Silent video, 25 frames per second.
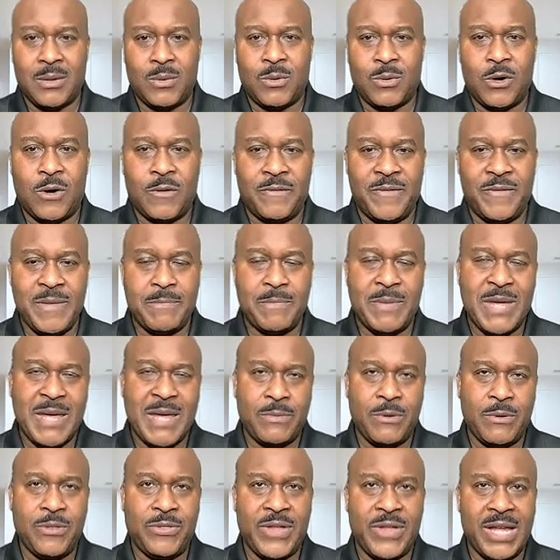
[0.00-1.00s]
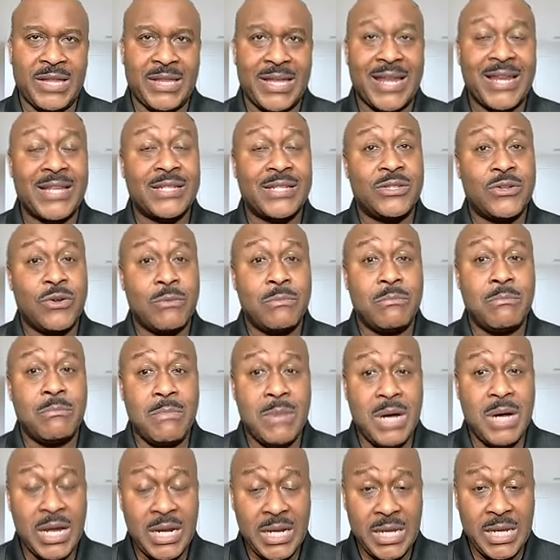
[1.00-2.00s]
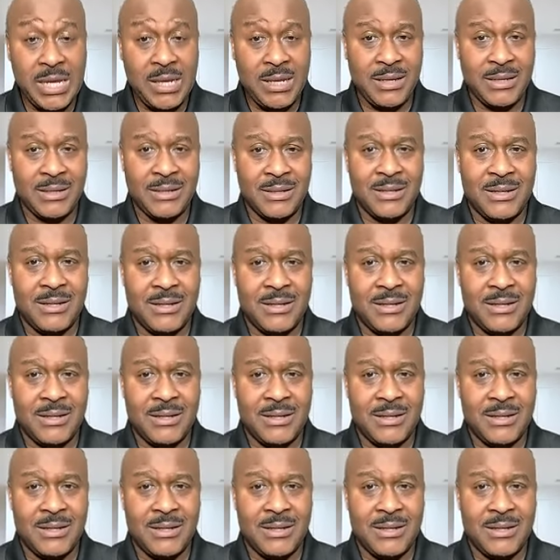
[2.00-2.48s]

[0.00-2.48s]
Well, people think that it's their money,